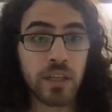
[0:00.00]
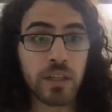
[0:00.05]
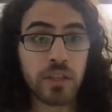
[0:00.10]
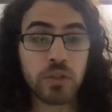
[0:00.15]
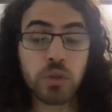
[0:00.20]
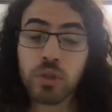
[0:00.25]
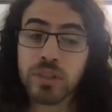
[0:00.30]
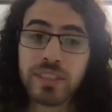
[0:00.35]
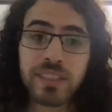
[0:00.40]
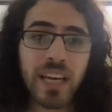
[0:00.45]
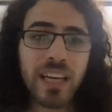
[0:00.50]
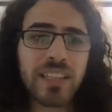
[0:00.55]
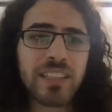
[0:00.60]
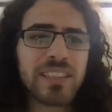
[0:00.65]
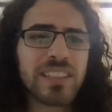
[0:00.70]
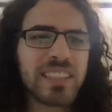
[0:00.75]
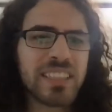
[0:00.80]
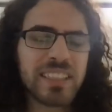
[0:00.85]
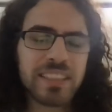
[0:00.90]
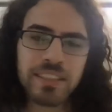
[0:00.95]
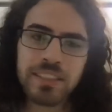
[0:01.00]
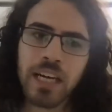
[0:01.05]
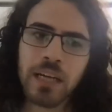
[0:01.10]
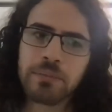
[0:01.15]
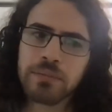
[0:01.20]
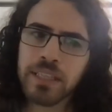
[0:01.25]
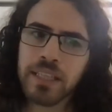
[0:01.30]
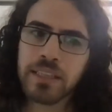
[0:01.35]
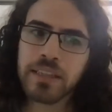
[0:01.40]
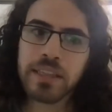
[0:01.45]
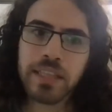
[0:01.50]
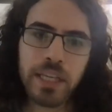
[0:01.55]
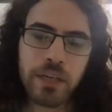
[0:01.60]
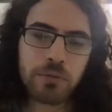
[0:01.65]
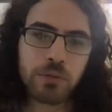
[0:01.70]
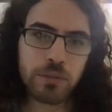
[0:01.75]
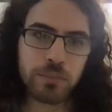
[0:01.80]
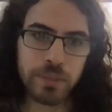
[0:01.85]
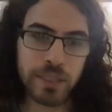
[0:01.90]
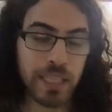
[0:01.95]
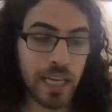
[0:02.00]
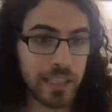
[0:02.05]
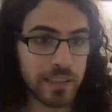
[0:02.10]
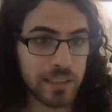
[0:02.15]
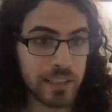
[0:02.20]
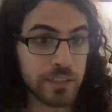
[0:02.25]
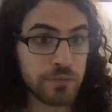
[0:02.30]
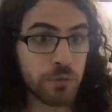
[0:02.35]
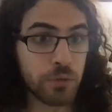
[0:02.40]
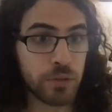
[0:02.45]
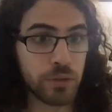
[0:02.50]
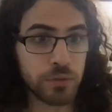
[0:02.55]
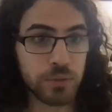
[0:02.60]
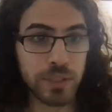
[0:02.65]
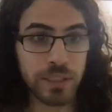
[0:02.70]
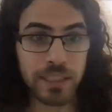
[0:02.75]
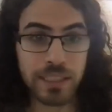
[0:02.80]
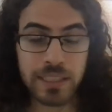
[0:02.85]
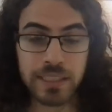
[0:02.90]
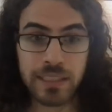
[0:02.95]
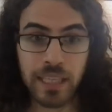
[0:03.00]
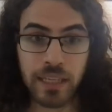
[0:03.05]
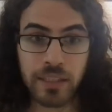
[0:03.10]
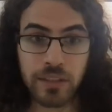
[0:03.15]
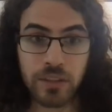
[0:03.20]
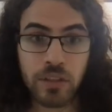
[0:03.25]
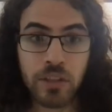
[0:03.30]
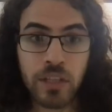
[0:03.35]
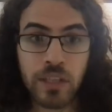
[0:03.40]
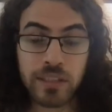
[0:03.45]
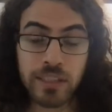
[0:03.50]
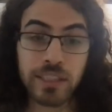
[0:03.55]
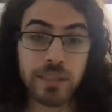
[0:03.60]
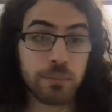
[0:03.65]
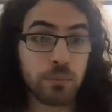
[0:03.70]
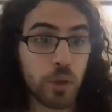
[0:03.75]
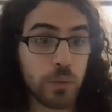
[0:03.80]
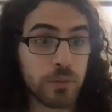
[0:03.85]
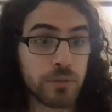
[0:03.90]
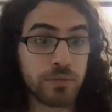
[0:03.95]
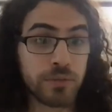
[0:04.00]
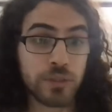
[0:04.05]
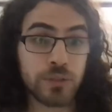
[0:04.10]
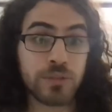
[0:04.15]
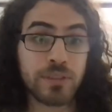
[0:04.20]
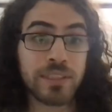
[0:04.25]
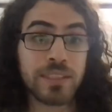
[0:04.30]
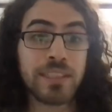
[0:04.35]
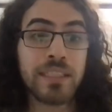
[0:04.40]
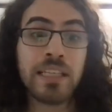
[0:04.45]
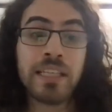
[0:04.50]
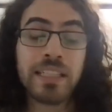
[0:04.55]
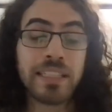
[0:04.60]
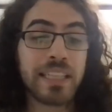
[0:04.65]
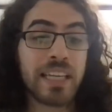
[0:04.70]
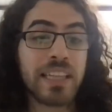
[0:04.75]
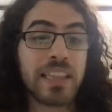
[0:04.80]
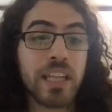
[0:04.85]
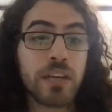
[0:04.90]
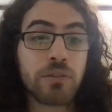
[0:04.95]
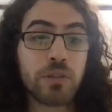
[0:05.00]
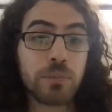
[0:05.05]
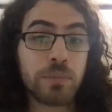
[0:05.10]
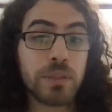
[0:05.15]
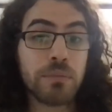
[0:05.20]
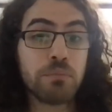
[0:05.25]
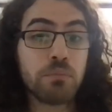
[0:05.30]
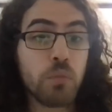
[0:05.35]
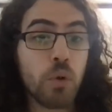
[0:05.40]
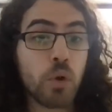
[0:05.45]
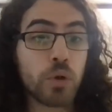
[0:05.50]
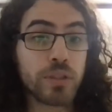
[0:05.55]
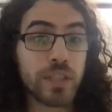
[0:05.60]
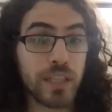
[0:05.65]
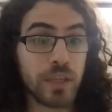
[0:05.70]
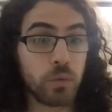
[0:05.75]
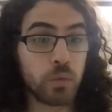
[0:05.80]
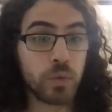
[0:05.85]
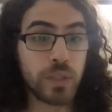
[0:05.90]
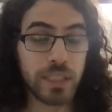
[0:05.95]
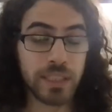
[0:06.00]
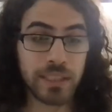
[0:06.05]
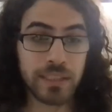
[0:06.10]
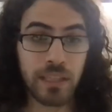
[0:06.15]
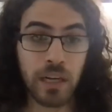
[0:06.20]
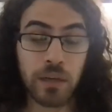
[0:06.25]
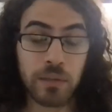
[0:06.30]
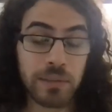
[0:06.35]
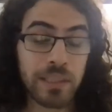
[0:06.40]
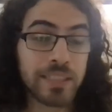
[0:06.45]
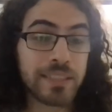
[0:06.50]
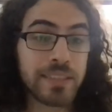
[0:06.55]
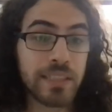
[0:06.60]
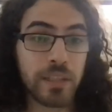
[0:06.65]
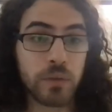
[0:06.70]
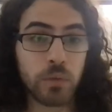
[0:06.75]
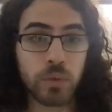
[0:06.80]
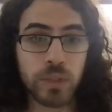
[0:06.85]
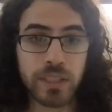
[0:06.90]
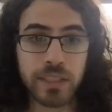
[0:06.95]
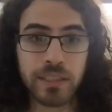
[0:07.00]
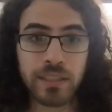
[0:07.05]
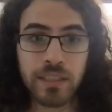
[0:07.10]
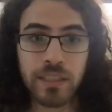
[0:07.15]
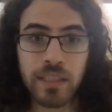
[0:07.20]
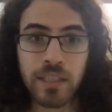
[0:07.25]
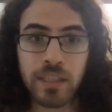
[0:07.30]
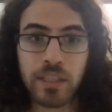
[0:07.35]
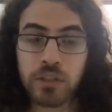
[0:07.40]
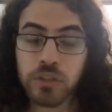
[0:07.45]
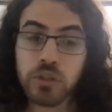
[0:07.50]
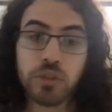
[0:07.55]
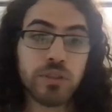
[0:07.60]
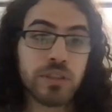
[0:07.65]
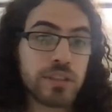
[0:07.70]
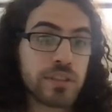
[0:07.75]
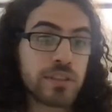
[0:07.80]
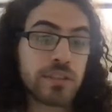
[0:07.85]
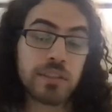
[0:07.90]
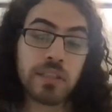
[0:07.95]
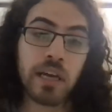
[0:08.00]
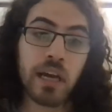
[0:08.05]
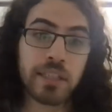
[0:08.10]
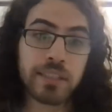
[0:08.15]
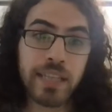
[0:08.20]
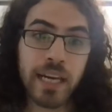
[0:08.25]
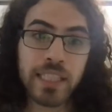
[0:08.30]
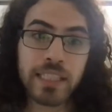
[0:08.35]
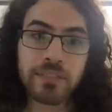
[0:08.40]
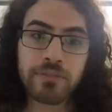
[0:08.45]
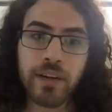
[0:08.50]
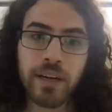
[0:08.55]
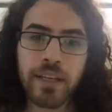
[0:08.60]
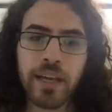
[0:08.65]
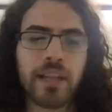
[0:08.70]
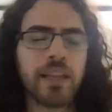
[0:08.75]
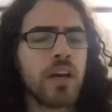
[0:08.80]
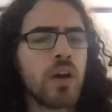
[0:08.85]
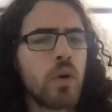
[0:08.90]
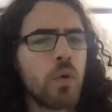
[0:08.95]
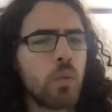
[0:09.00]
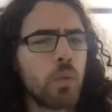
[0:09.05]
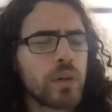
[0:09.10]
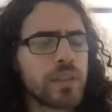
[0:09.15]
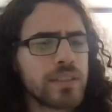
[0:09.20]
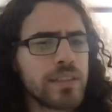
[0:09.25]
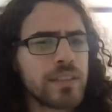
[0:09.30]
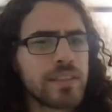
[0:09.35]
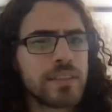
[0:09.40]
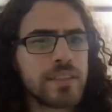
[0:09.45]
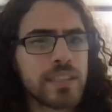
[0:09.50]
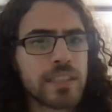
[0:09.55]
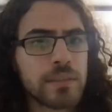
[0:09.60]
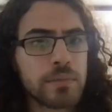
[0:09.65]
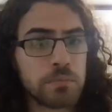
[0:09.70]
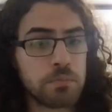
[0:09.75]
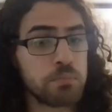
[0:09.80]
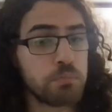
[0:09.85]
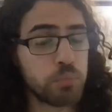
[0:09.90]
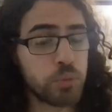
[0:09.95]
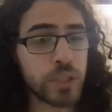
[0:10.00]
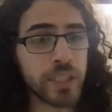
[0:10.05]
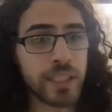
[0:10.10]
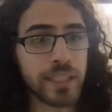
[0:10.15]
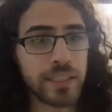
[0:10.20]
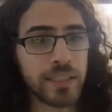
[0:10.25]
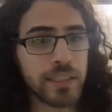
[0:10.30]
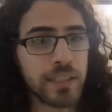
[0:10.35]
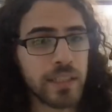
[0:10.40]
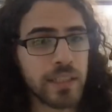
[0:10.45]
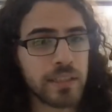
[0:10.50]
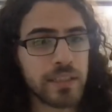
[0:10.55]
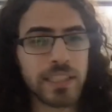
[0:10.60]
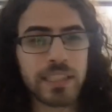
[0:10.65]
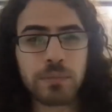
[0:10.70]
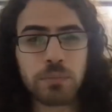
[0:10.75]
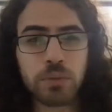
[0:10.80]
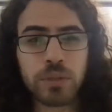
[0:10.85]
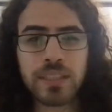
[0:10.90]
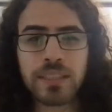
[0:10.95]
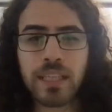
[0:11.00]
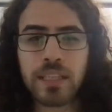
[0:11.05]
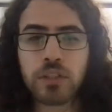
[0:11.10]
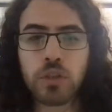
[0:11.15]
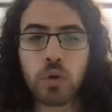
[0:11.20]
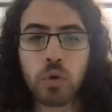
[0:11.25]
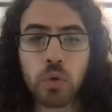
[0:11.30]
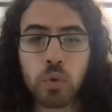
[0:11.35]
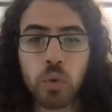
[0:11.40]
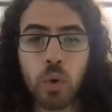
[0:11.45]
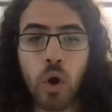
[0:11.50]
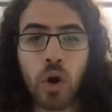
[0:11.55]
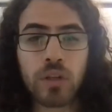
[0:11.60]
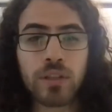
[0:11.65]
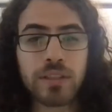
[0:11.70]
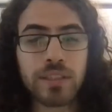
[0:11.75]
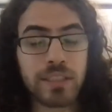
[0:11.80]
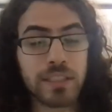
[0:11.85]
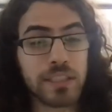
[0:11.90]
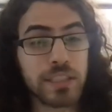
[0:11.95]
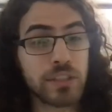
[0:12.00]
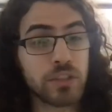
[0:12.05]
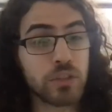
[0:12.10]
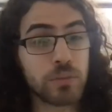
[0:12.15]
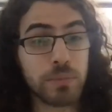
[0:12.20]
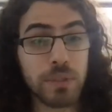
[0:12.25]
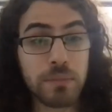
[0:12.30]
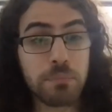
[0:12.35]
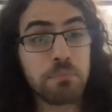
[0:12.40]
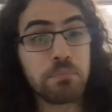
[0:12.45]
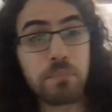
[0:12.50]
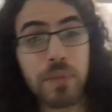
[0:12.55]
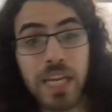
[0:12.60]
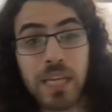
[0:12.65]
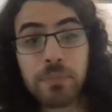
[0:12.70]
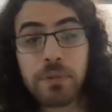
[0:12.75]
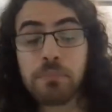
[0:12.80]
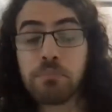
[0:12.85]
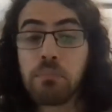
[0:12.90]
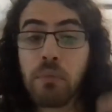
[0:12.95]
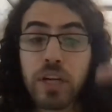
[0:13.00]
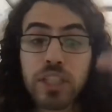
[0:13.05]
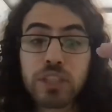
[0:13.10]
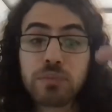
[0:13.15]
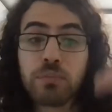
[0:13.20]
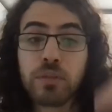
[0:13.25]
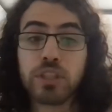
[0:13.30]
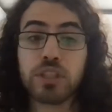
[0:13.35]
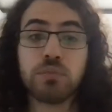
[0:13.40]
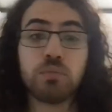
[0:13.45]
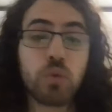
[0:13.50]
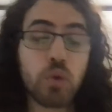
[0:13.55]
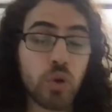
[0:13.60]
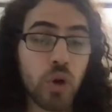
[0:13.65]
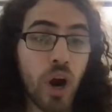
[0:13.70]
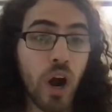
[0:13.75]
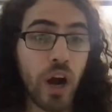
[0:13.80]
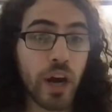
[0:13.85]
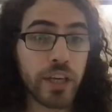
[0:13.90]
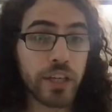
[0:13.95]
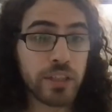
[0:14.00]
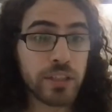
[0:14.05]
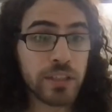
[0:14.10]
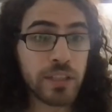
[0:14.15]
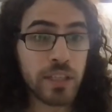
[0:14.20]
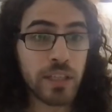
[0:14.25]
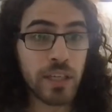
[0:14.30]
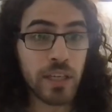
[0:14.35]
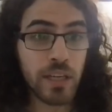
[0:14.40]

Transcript: Your cycle time can never be, at least for the release cycle, the deployment frequency can never be more than a week, less than a week. You need to satisfy that. What does this bring? This brings that your quality needs to be maybe much, much more higher,